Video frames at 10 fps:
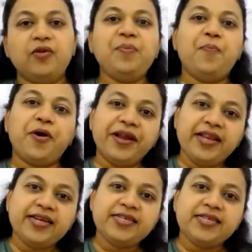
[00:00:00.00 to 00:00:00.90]
Now the
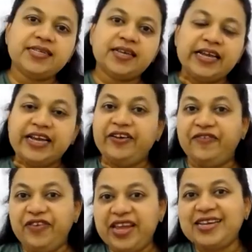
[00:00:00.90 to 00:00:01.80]
point is,
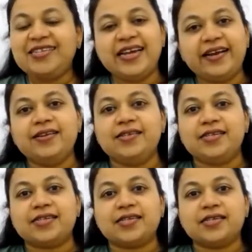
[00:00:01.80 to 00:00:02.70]
we as
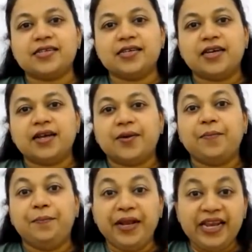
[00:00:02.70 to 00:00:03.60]
adults
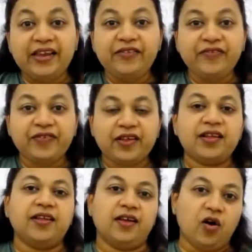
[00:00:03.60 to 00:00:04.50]
believe
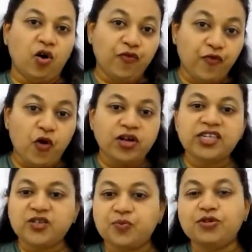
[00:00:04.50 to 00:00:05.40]
or
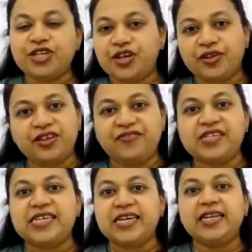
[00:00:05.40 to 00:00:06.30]
focus mostly on the
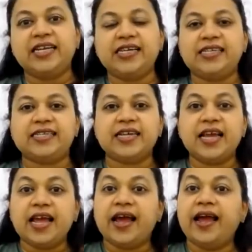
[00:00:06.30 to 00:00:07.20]
physical needs
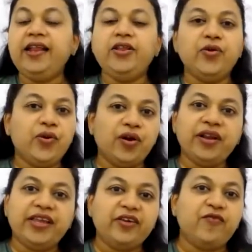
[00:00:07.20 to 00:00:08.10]
and do
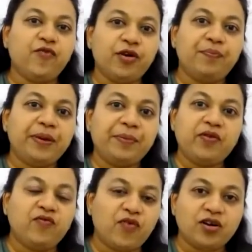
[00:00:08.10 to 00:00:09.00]
not give what
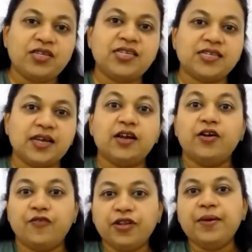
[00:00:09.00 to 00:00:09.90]
baby wants
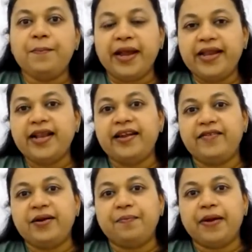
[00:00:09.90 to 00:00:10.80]
for the mental
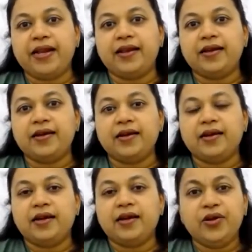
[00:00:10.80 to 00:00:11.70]
development.
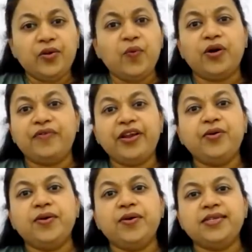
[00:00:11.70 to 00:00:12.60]
You know what we
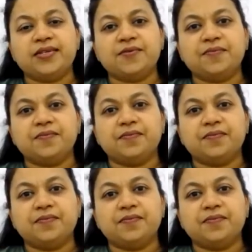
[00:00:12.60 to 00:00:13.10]
do is,